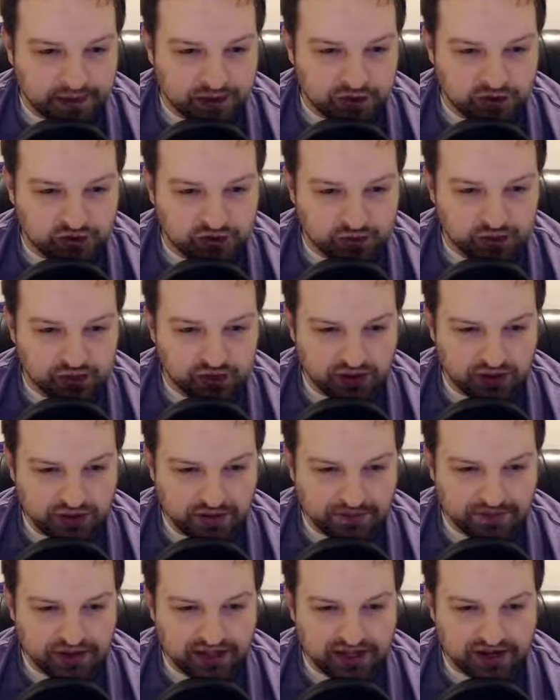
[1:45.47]
Group role,
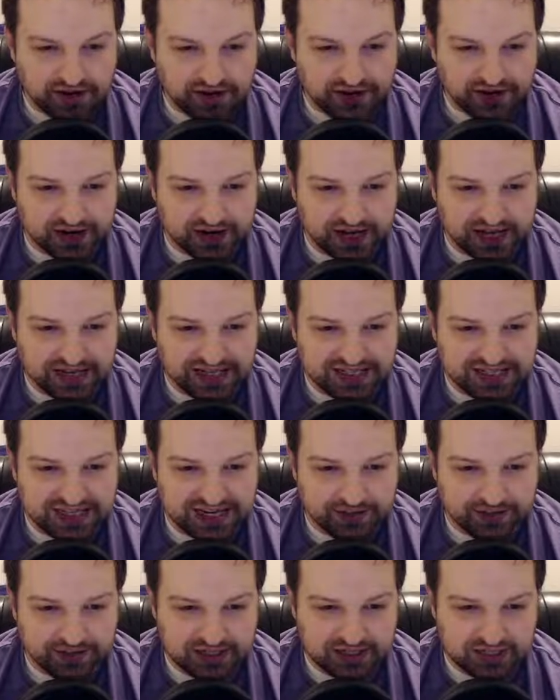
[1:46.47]
they are
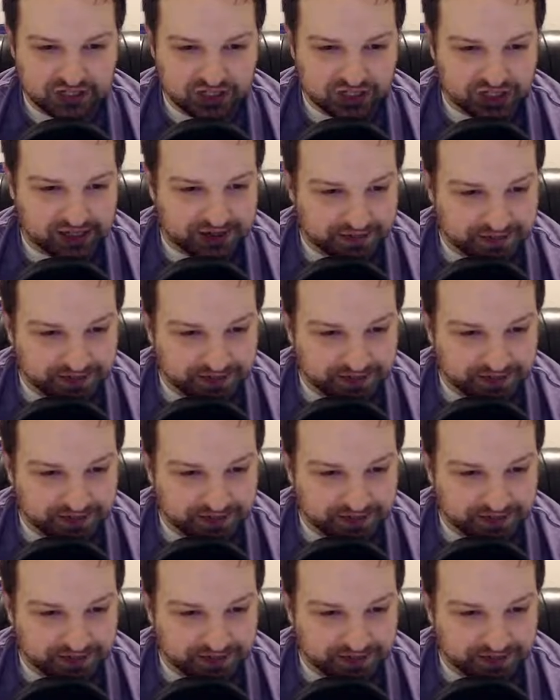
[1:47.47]
damage.